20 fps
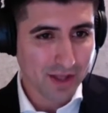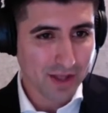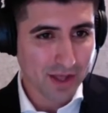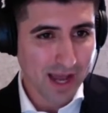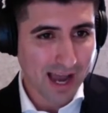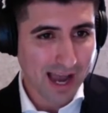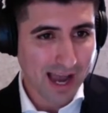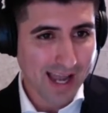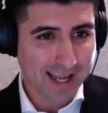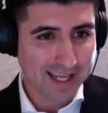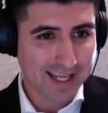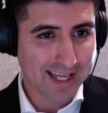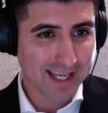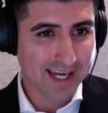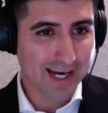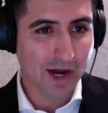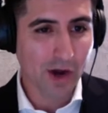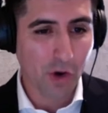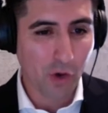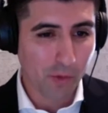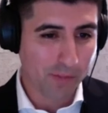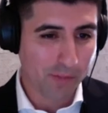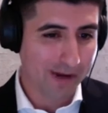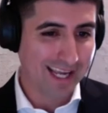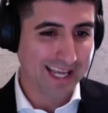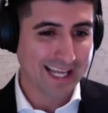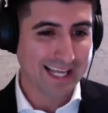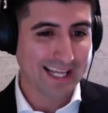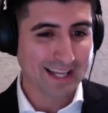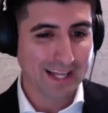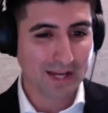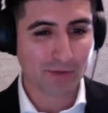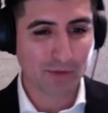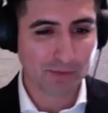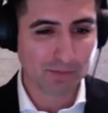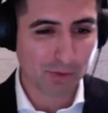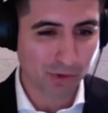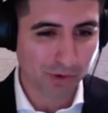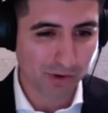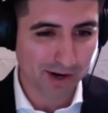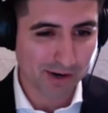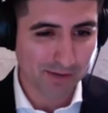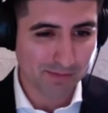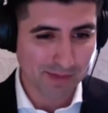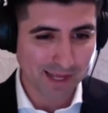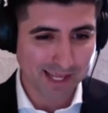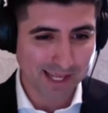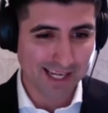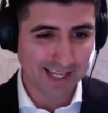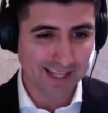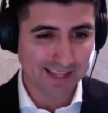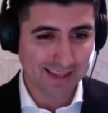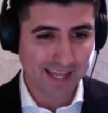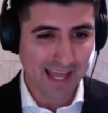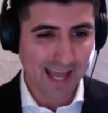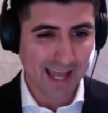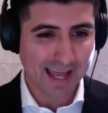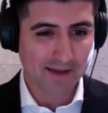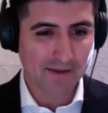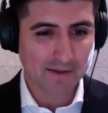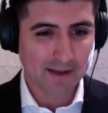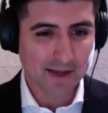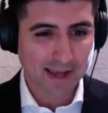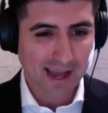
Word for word: I get an opening click report, meaning that